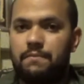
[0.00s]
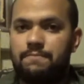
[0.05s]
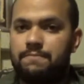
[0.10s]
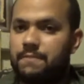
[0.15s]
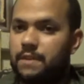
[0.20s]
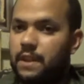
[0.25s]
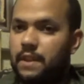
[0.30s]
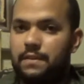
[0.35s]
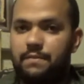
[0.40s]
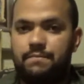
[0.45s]

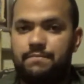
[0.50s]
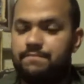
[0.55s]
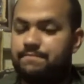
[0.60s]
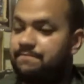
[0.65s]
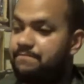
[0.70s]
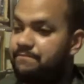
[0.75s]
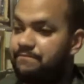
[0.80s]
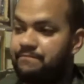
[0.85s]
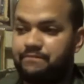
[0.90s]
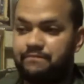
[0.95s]
they
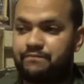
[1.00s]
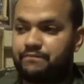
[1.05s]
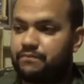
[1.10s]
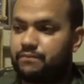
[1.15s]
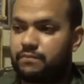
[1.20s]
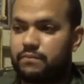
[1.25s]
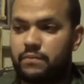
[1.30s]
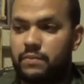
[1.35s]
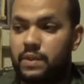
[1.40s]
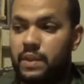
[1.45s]

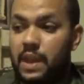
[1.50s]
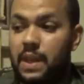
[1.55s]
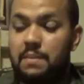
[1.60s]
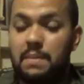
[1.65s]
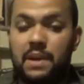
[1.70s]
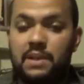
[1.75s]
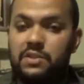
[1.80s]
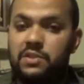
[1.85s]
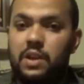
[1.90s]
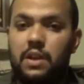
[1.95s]

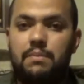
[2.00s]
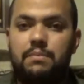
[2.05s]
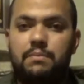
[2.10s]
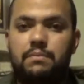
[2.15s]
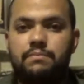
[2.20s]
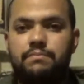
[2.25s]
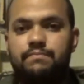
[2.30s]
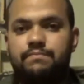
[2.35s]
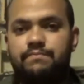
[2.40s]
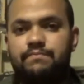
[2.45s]
messed up.
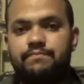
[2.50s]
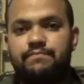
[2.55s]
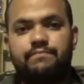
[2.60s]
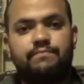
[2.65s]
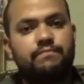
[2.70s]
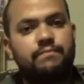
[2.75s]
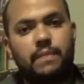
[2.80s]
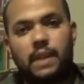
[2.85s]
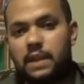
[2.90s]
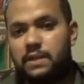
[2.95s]

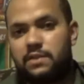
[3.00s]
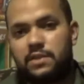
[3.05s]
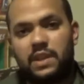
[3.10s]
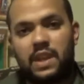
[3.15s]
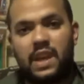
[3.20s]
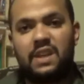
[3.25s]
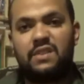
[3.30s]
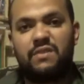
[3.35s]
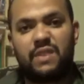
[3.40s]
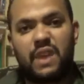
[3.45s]
That's the
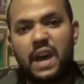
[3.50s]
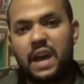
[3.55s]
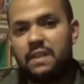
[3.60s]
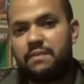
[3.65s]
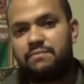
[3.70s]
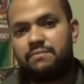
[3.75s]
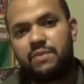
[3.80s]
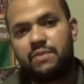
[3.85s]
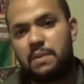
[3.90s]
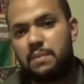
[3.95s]
end of
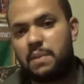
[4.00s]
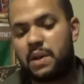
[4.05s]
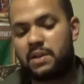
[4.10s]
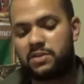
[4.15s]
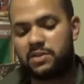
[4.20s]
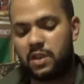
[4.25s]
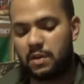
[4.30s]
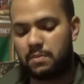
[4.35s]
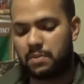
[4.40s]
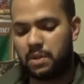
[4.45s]
that. They
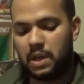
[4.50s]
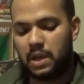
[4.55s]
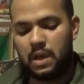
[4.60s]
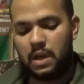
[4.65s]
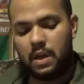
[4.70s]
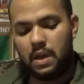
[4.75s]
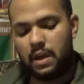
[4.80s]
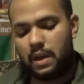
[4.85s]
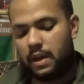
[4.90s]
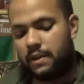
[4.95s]
messed up,
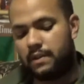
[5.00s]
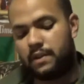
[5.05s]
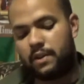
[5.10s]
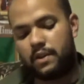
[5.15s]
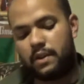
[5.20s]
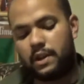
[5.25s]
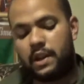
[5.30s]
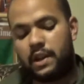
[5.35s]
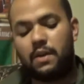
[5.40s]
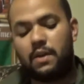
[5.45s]
and they're
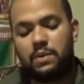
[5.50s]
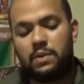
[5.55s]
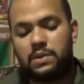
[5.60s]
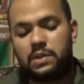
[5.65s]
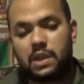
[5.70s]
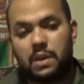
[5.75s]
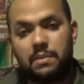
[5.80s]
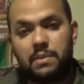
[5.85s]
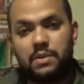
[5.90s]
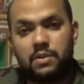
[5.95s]
going to get what's
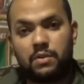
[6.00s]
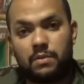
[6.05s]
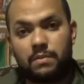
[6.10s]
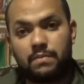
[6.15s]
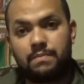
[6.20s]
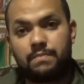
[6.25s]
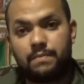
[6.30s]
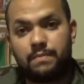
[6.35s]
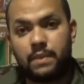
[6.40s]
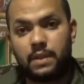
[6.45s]
coming to them
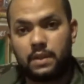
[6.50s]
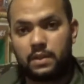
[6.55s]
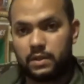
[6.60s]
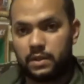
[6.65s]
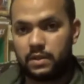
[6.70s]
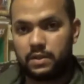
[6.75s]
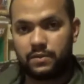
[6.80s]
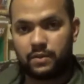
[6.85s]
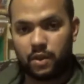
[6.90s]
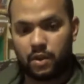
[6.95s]

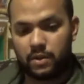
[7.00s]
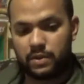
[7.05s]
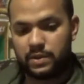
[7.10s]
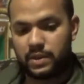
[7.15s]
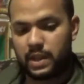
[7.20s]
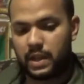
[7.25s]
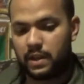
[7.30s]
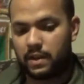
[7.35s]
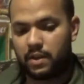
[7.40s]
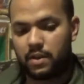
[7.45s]
as far as
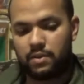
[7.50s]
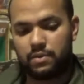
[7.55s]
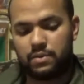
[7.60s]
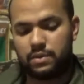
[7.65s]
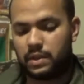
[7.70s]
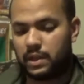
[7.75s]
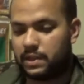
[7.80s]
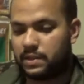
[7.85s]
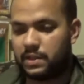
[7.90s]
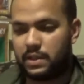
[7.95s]
that goes. And
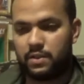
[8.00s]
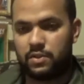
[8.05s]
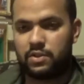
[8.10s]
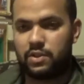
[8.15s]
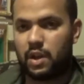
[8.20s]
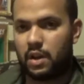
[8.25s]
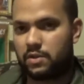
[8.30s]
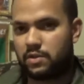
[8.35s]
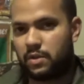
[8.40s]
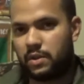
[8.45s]
like I said, their
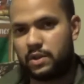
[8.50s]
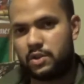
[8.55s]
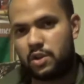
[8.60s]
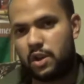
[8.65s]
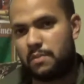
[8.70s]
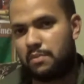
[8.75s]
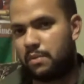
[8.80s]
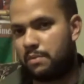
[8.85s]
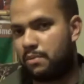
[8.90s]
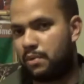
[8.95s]
stock's already
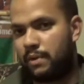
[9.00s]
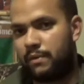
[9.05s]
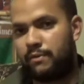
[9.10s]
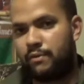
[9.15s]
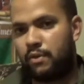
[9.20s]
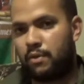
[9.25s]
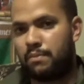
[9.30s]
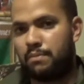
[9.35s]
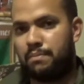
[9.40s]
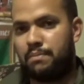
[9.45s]
dropped
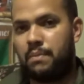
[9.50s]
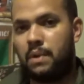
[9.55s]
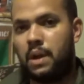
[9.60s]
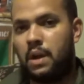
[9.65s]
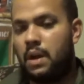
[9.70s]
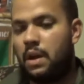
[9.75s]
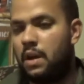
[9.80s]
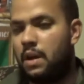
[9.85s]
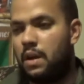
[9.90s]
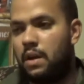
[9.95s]

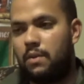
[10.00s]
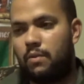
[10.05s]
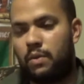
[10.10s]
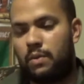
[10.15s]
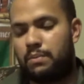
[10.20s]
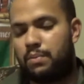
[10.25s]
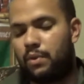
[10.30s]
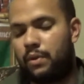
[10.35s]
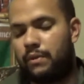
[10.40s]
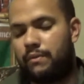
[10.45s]

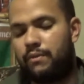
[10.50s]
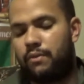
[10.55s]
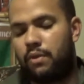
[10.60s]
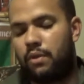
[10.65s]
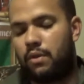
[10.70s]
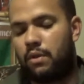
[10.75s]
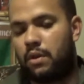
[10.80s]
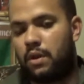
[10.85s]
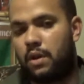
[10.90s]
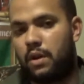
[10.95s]

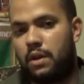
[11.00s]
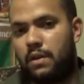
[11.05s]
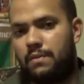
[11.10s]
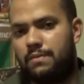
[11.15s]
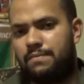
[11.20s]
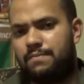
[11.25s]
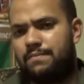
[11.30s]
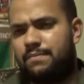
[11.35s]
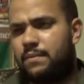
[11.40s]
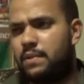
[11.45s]
1.4
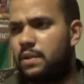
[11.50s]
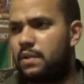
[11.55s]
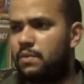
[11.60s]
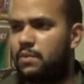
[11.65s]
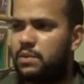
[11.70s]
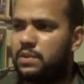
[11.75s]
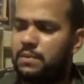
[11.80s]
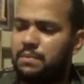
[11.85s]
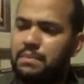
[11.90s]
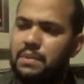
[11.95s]

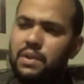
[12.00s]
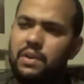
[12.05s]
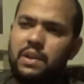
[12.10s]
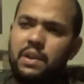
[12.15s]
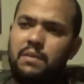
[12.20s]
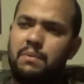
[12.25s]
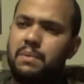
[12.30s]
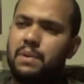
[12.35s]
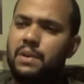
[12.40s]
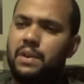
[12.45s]
was it billion
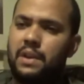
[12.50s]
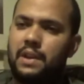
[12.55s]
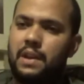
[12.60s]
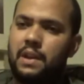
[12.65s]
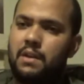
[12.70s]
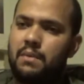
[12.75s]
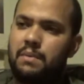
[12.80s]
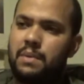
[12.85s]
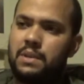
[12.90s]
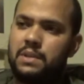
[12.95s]
or million? Now
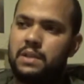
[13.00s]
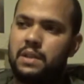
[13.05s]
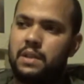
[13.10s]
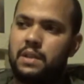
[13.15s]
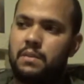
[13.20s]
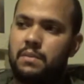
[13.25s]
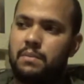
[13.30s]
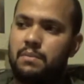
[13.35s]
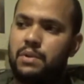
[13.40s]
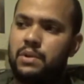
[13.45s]
I'm messing that
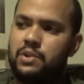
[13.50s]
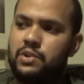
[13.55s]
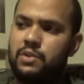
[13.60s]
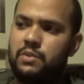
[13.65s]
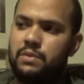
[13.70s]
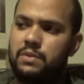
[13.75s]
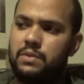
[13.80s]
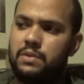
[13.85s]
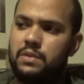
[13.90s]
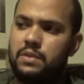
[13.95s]
up. I'm pretty sure
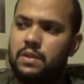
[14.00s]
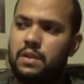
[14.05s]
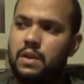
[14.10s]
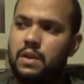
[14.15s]
it was